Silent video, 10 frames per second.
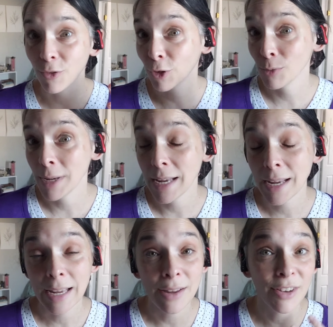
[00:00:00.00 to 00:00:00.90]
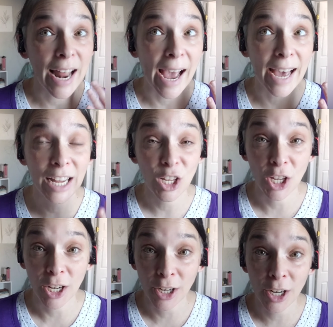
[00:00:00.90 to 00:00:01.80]
for me, even at a
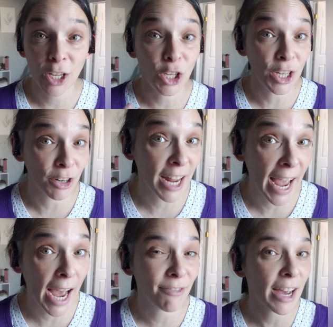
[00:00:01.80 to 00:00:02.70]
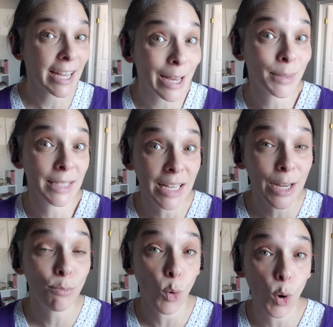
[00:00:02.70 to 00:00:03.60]
year and a half, I kept
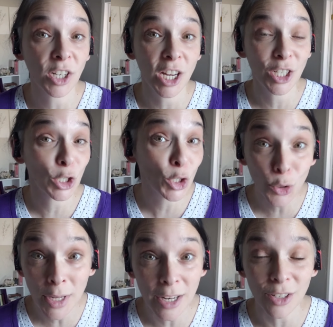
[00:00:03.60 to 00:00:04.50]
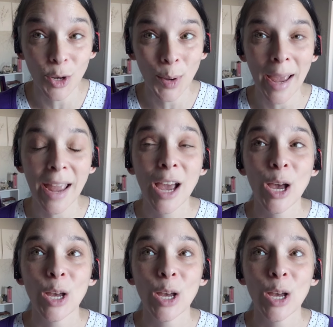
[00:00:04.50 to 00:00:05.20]
seeing more changes. 2 years, okay?